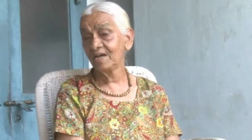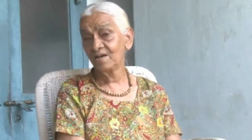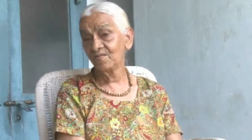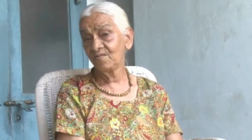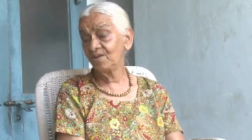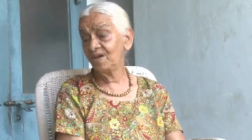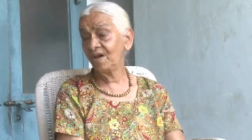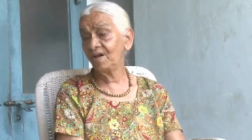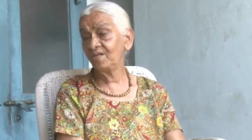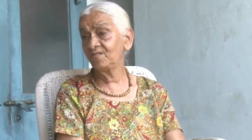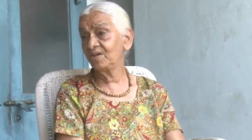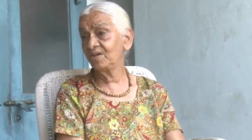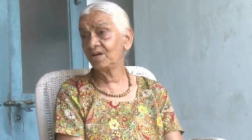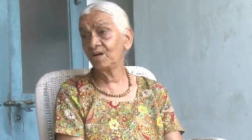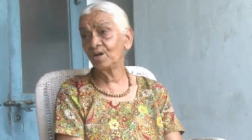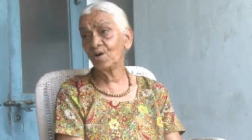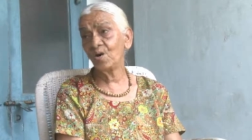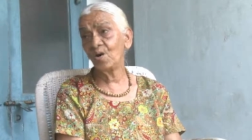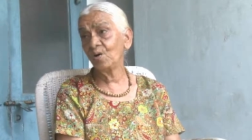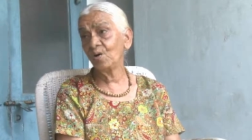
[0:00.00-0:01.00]
We have
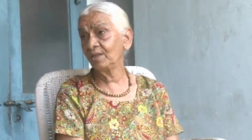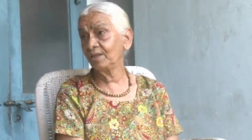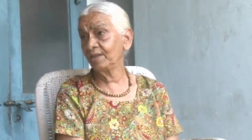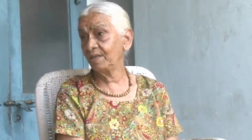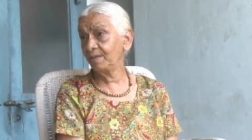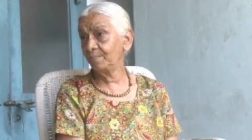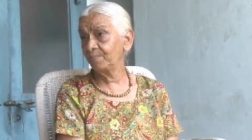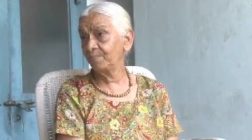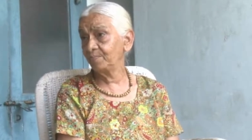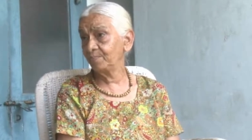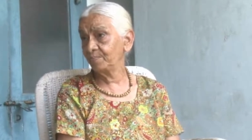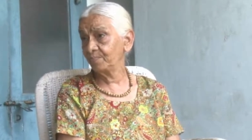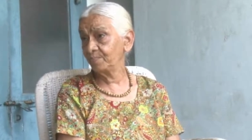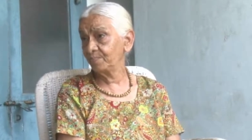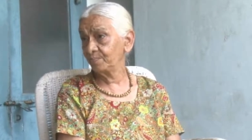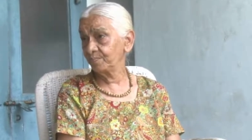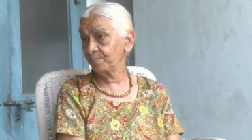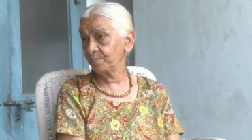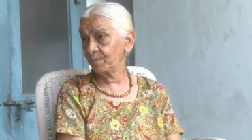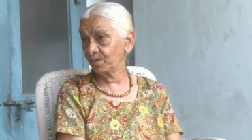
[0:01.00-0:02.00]
here all the
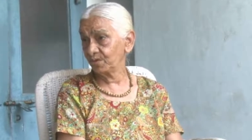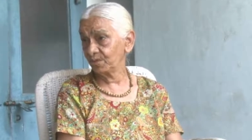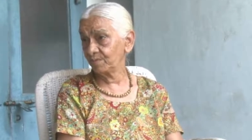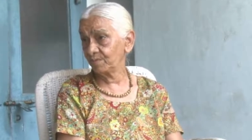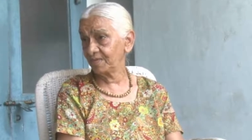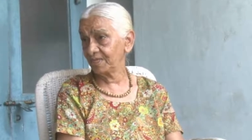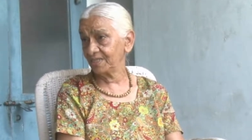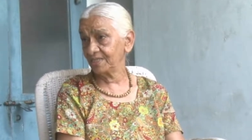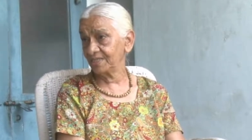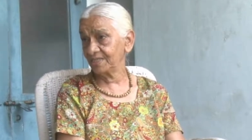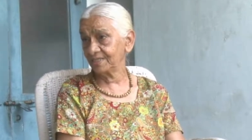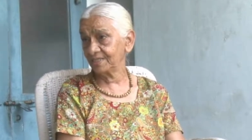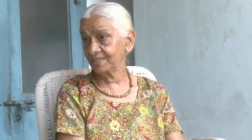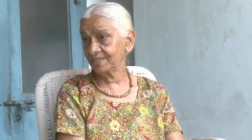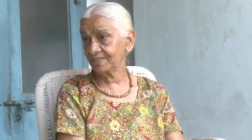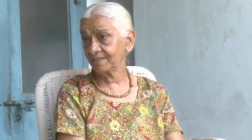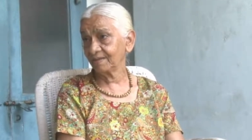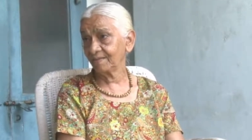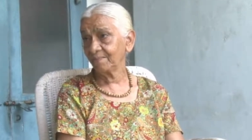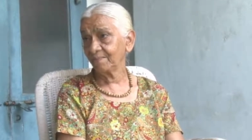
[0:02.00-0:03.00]
possibilities.